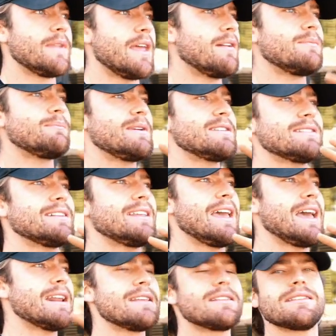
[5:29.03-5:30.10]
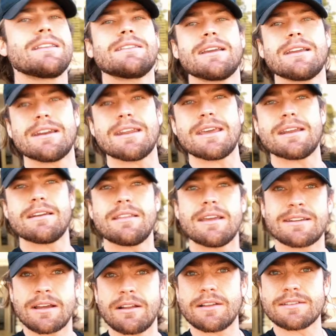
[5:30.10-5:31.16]
basically anything that they need, they
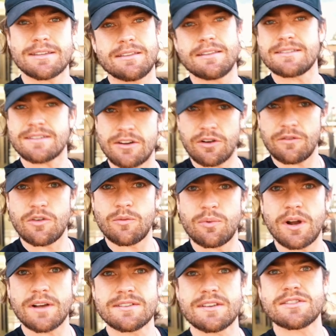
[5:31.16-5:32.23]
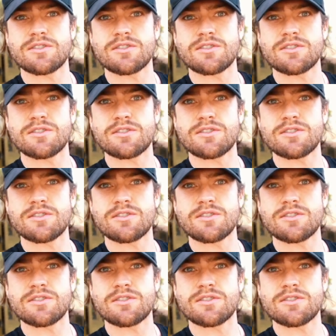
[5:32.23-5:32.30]
tell us in this interview process.